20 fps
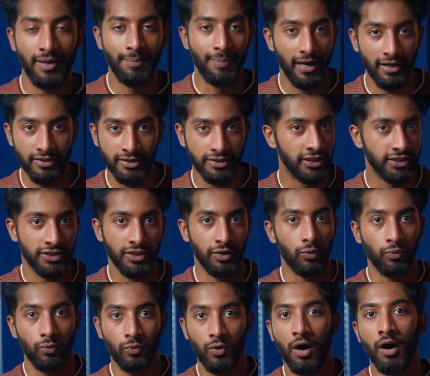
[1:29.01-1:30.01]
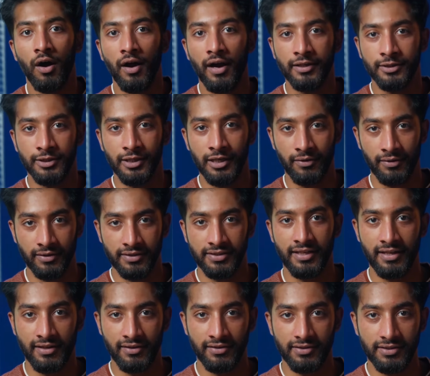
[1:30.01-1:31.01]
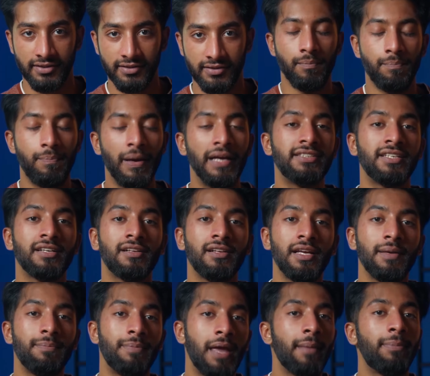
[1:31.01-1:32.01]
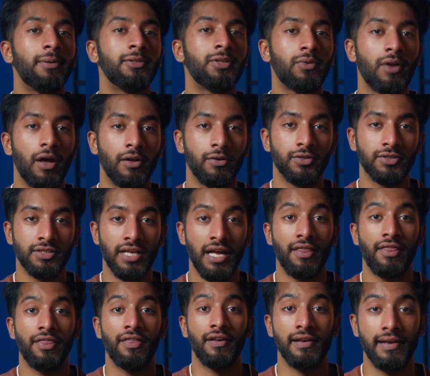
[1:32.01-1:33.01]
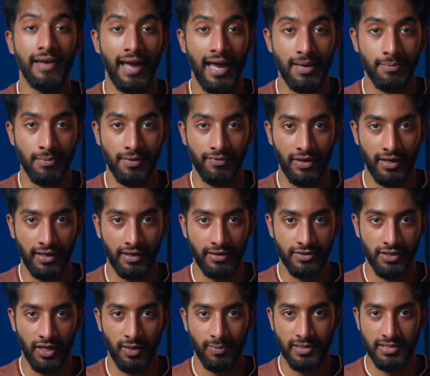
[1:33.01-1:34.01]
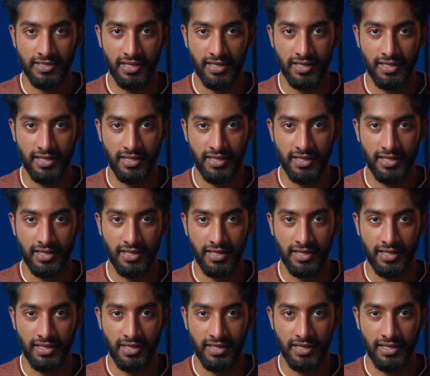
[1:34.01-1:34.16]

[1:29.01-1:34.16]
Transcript: compared to just your raw engineering skills. Basically, people don't understand the game of getting a job in